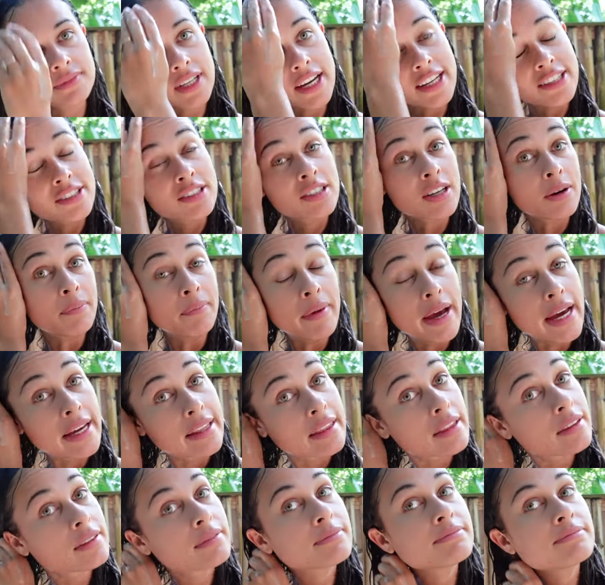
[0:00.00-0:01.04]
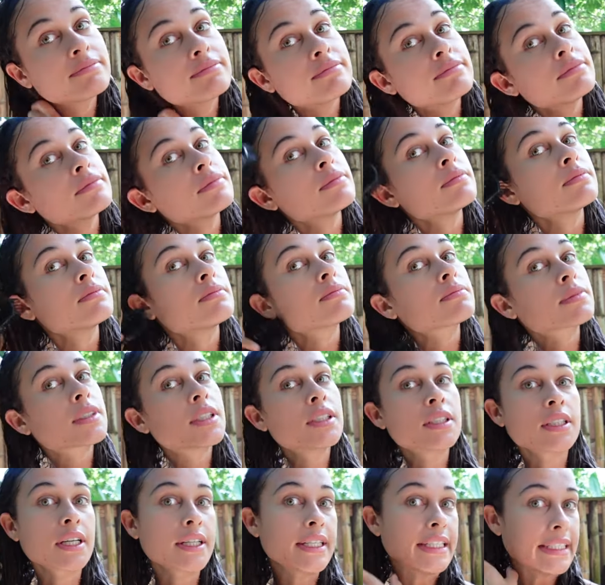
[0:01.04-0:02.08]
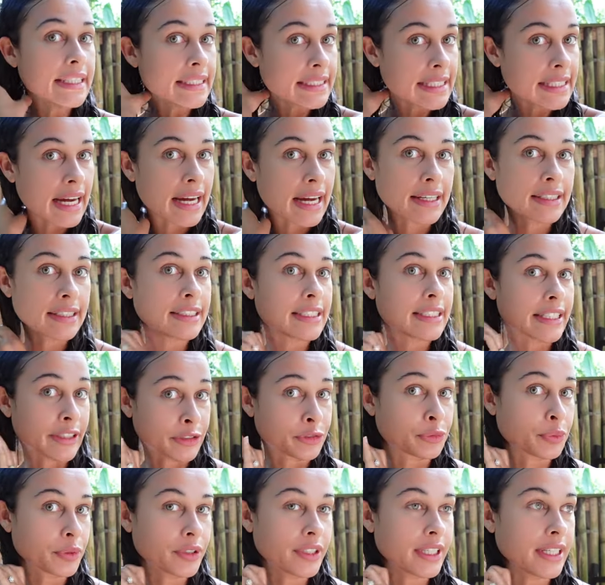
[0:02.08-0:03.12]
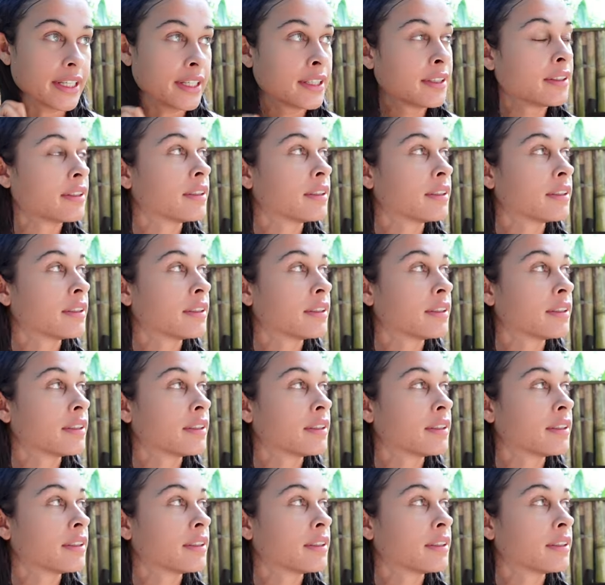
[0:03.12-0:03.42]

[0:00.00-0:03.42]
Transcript: and sunbathe because I need a tan desperately.